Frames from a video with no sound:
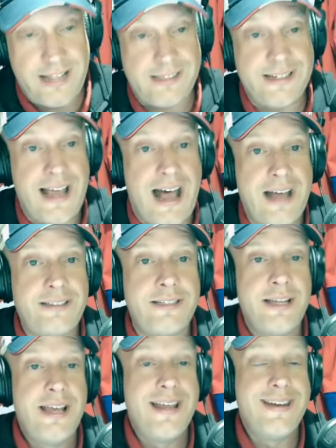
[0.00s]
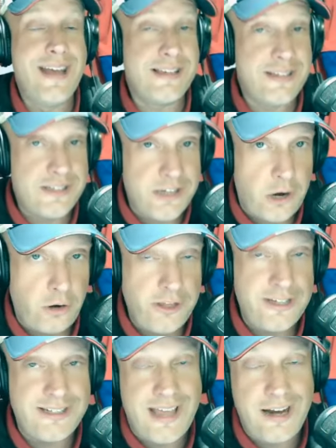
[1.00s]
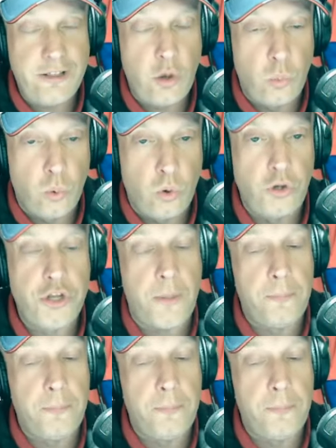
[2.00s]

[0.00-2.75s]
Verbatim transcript: that's not necessarily setting the world